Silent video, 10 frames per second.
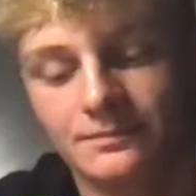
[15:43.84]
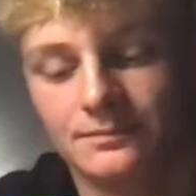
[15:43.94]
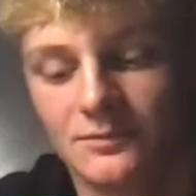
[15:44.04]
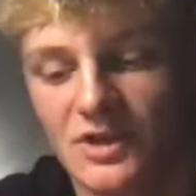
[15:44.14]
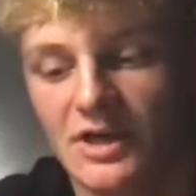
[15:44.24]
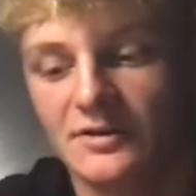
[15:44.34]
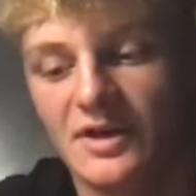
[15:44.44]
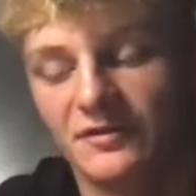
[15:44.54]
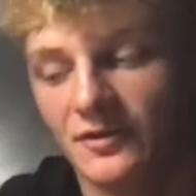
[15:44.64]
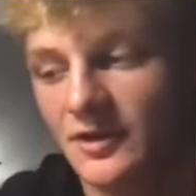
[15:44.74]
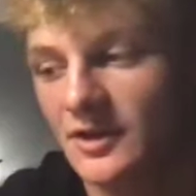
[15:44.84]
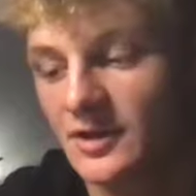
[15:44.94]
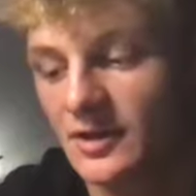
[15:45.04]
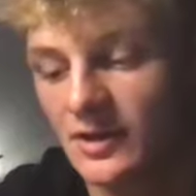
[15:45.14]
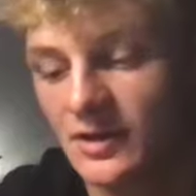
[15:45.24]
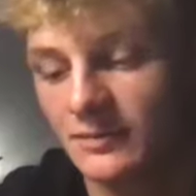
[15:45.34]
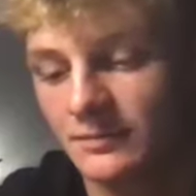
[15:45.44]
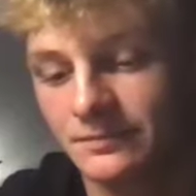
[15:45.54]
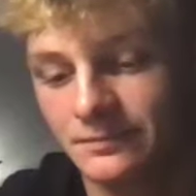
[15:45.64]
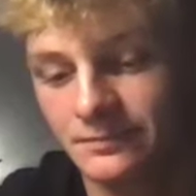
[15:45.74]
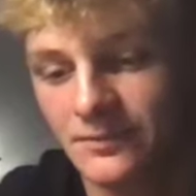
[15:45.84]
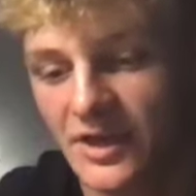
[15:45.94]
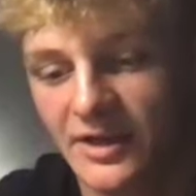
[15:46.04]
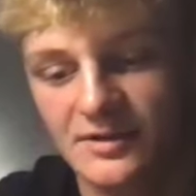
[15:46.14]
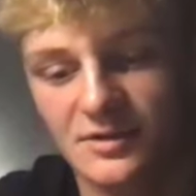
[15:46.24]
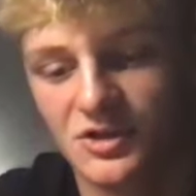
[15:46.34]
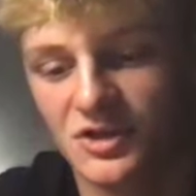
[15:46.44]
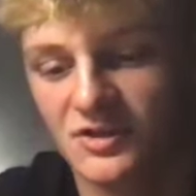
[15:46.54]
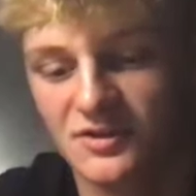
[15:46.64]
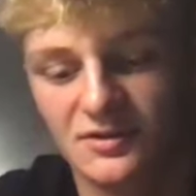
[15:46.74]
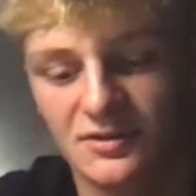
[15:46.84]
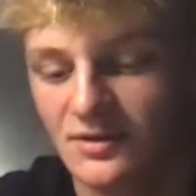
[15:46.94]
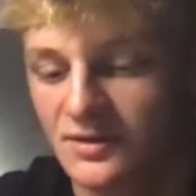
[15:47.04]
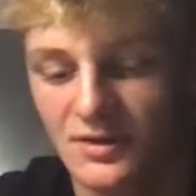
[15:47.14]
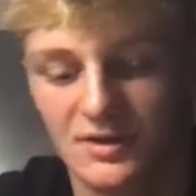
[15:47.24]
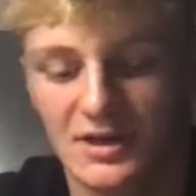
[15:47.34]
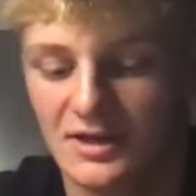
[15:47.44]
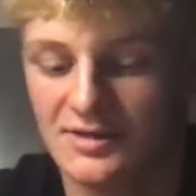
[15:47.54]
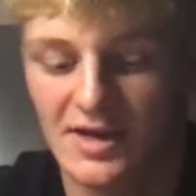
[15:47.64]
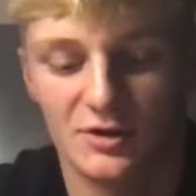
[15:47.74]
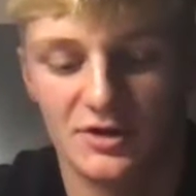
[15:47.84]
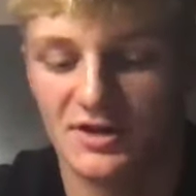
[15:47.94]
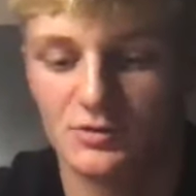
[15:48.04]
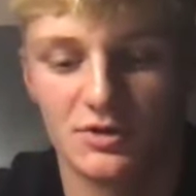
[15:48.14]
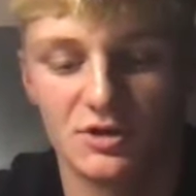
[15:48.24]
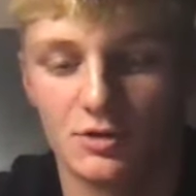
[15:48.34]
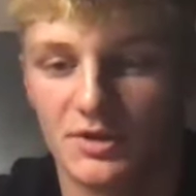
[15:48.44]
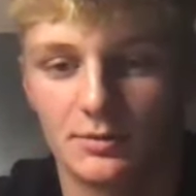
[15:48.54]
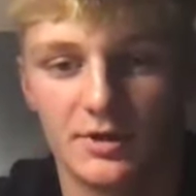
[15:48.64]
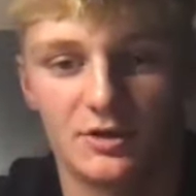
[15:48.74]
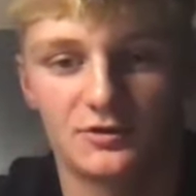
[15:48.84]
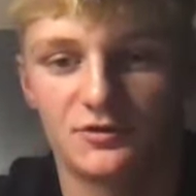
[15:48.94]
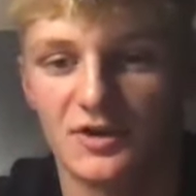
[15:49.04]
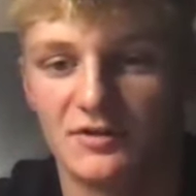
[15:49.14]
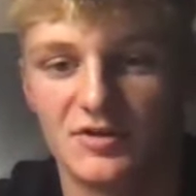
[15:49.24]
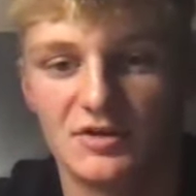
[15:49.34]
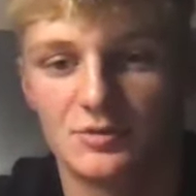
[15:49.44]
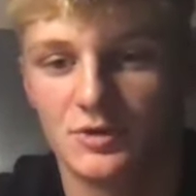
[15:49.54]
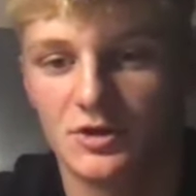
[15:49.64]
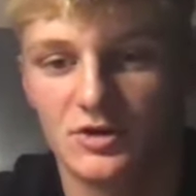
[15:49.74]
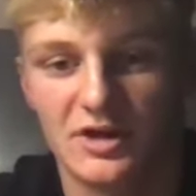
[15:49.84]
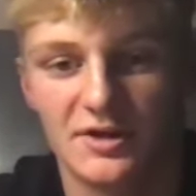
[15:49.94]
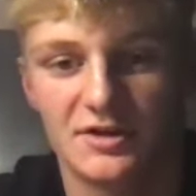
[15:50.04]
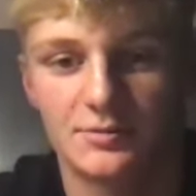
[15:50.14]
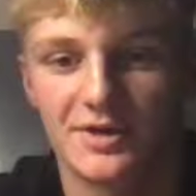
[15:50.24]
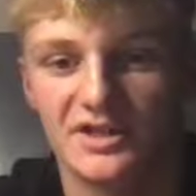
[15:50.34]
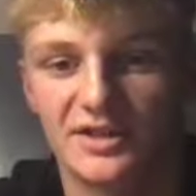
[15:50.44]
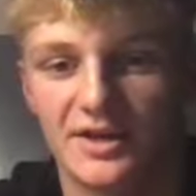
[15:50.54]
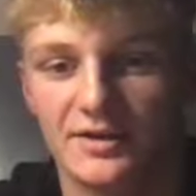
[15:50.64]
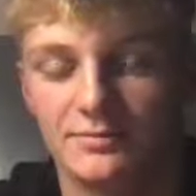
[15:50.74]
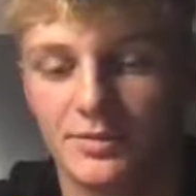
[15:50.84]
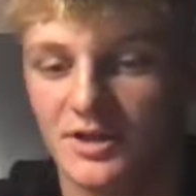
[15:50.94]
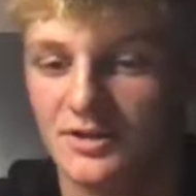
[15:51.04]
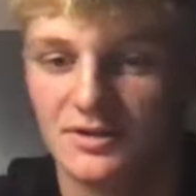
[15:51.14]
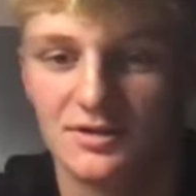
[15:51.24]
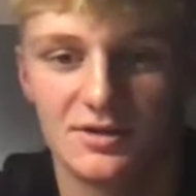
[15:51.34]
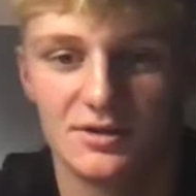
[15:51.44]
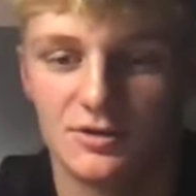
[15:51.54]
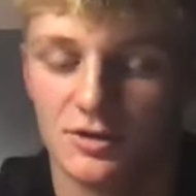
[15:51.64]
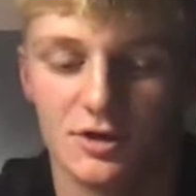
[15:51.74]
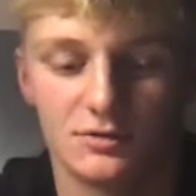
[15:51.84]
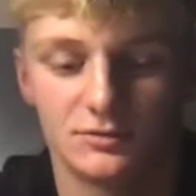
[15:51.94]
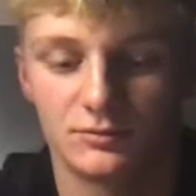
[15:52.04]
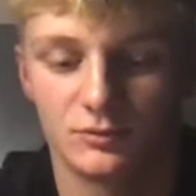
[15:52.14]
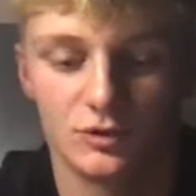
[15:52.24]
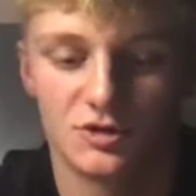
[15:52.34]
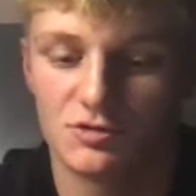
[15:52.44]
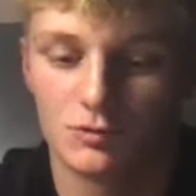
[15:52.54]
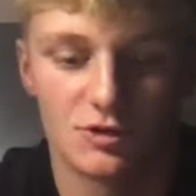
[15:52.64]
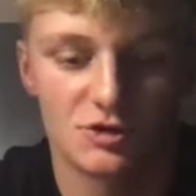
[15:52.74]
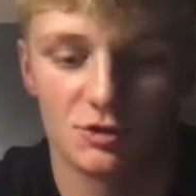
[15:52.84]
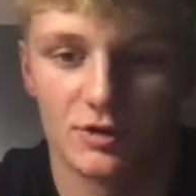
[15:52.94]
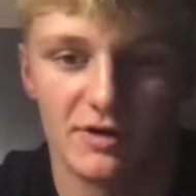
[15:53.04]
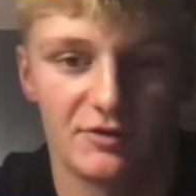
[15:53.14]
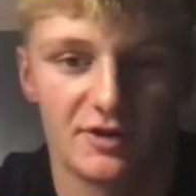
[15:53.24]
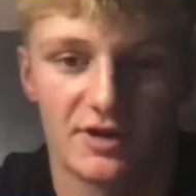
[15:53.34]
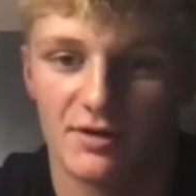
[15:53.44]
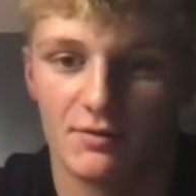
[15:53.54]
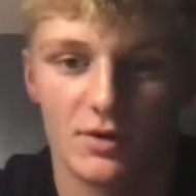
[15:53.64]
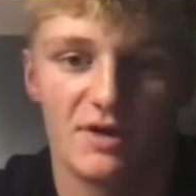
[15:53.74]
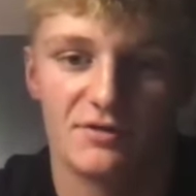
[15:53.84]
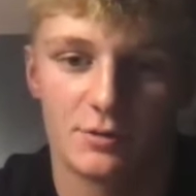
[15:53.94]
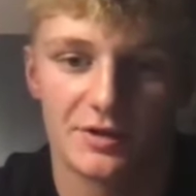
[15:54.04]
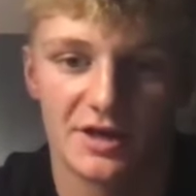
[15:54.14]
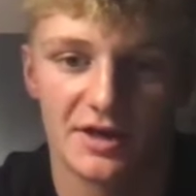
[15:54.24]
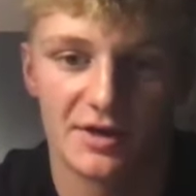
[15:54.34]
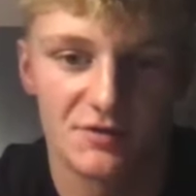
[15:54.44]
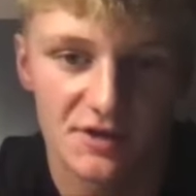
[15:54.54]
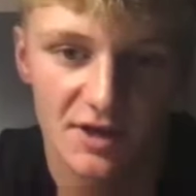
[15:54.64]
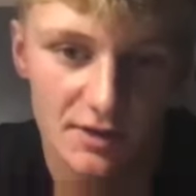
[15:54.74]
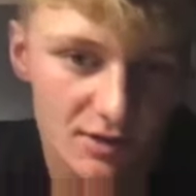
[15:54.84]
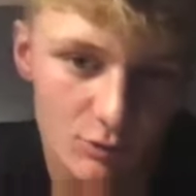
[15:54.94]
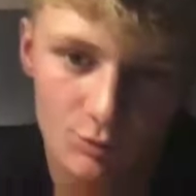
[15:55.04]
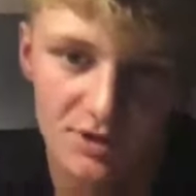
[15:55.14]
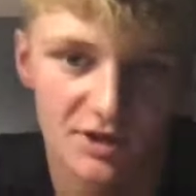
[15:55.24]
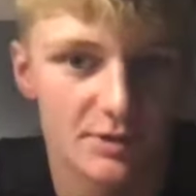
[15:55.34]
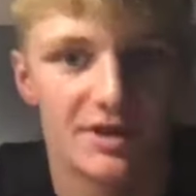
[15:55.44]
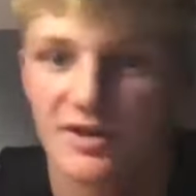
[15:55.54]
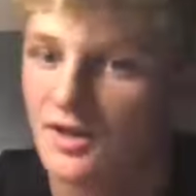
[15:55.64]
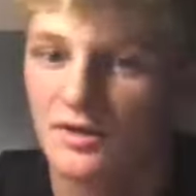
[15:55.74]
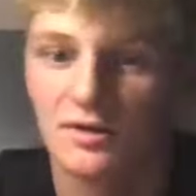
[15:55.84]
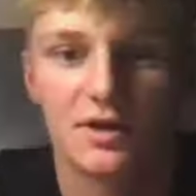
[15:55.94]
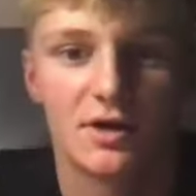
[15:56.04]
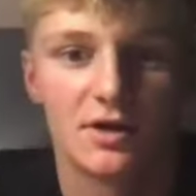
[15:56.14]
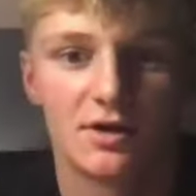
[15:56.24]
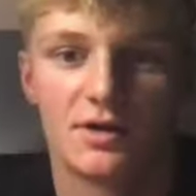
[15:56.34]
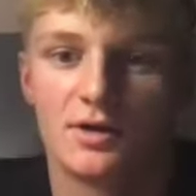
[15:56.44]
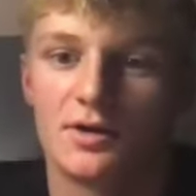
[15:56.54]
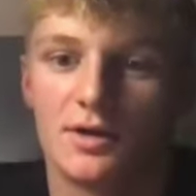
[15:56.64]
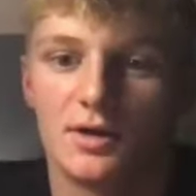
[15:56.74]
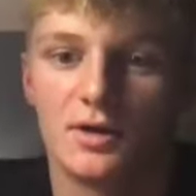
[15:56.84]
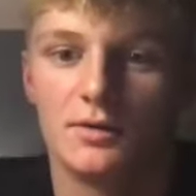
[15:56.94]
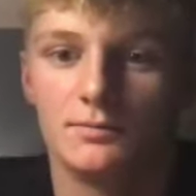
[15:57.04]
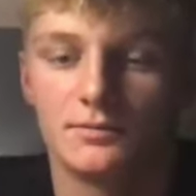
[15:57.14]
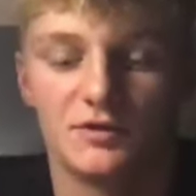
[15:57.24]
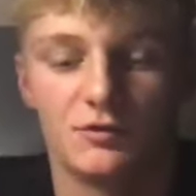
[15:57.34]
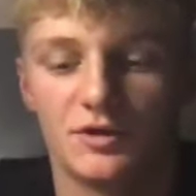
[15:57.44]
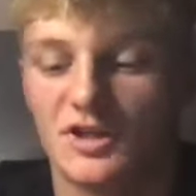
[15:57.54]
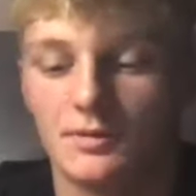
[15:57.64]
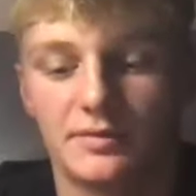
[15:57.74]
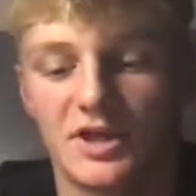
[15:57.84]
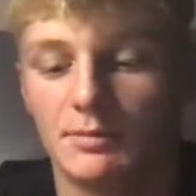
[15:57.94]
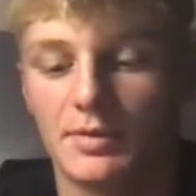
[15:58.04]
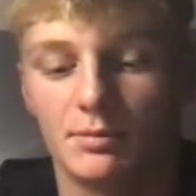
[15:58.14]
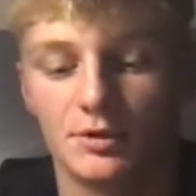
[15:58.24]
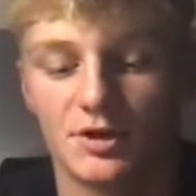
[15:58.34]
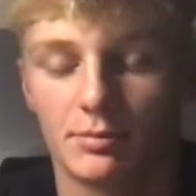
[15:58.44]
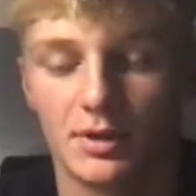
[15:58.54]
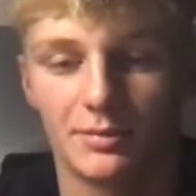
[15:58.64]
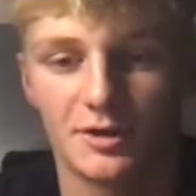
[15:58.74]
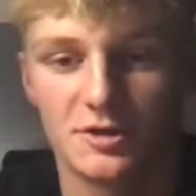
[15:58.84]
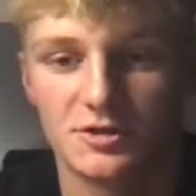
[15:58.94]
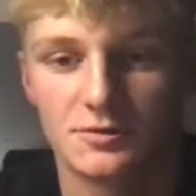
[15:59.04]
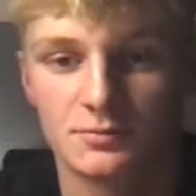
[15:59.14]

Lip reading: Yeah, definitely. I guess it's just, it's how it is when you don't make playoffs for 5 years, and we all kind of expect that. But, you know, we're just doing everything we can every day. We'll be there by the end of the year. If we keep up with our preparation.